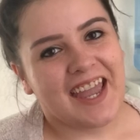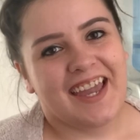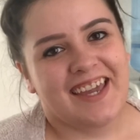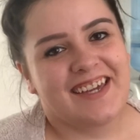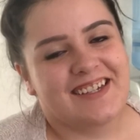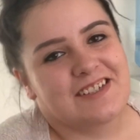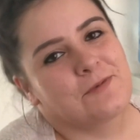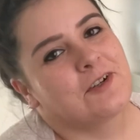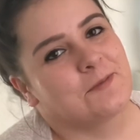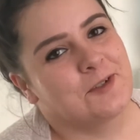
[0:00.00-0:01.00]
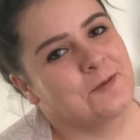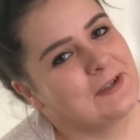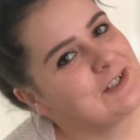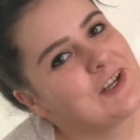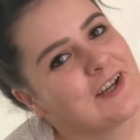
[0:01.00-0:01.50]
Hey guys, welcome to
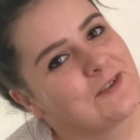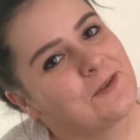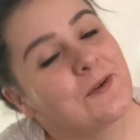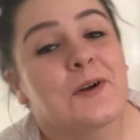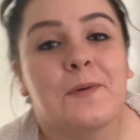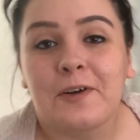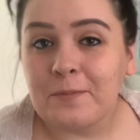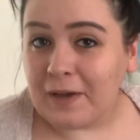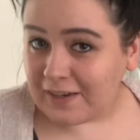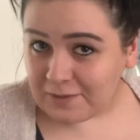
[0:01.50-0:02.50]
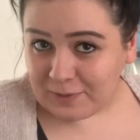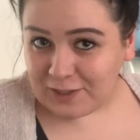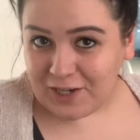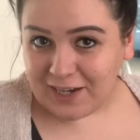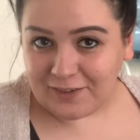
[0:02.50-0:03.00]
my channel, or welcome back to my
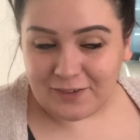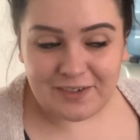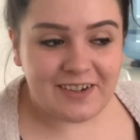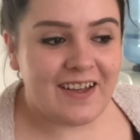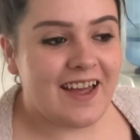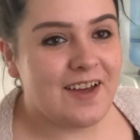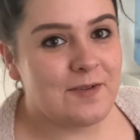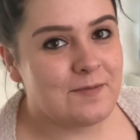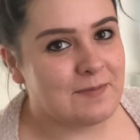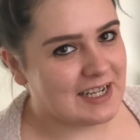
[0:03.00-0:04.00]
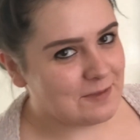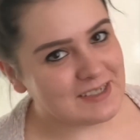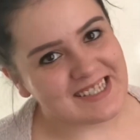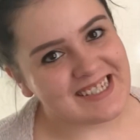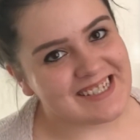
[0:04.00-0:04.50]
channel. My name
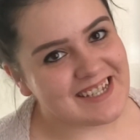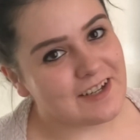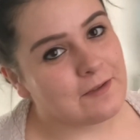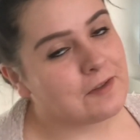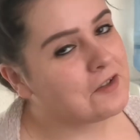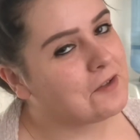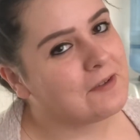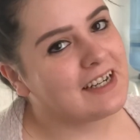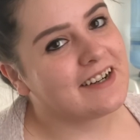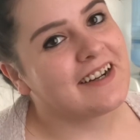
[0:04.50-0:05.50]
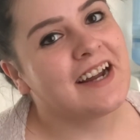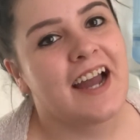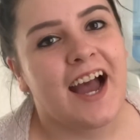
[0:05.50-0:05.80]
is Lisa, if you're new here.